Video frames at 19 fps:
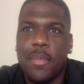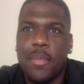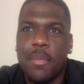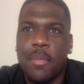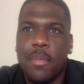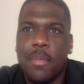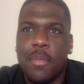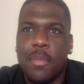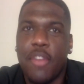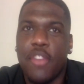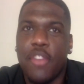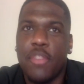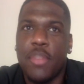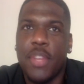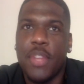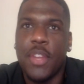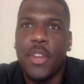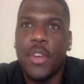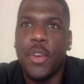My
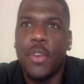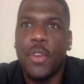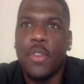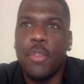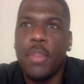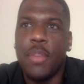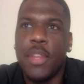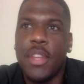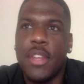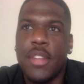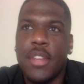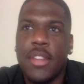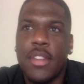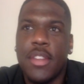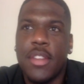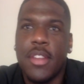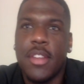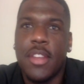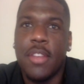freshman year at Old Dominion,
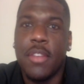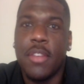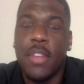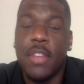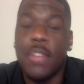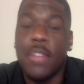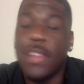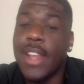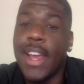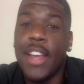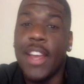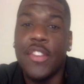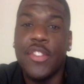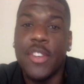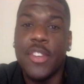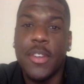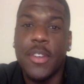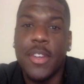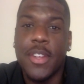even last
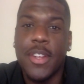year,